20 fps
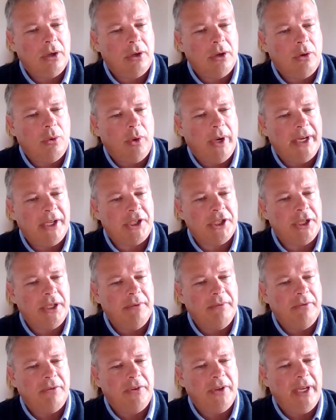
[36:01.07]

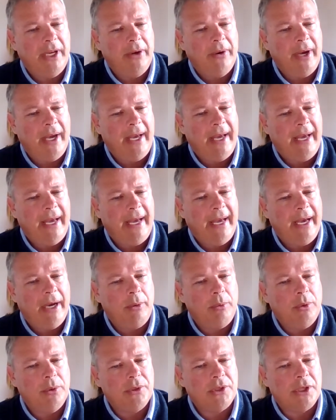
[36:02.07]
question for you:
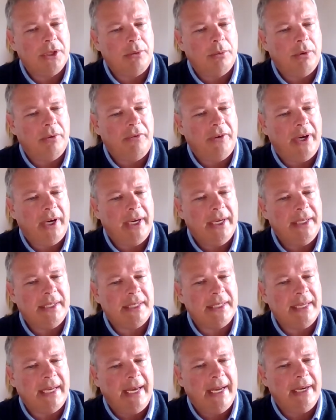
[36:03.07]
how will sort of revised
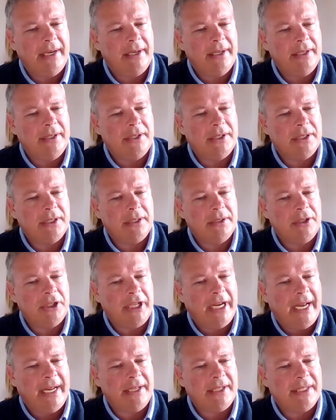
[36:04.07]
standards,
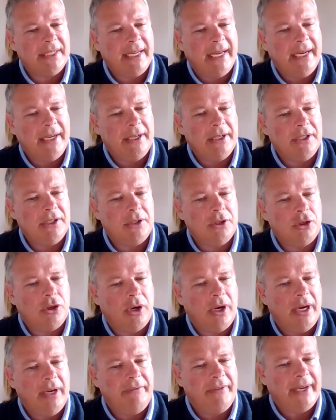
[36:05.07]
chat standards,
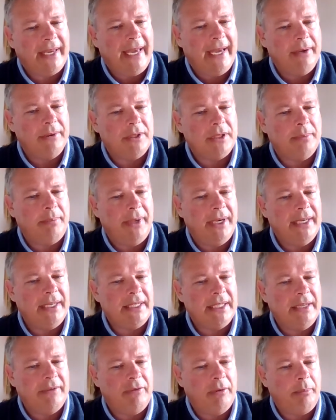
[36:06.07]
drive
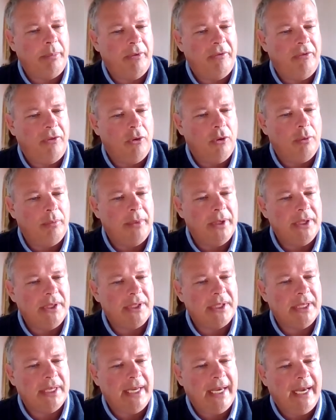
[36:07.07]
accountability for
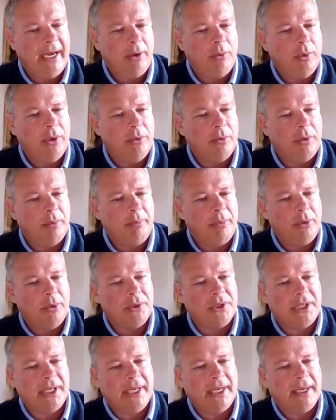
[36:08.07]
performance, and how will
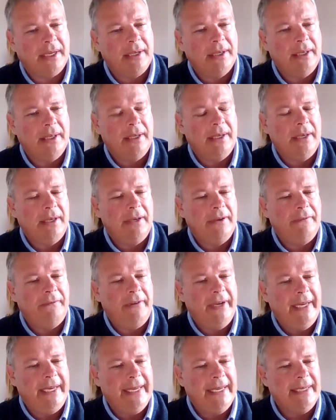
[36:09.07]
reporting
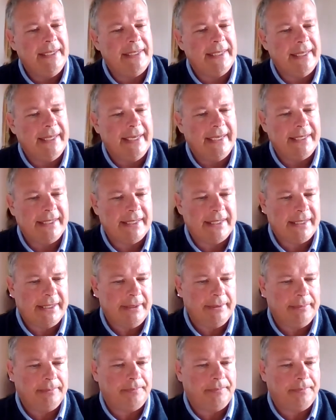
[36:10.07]
feed into this?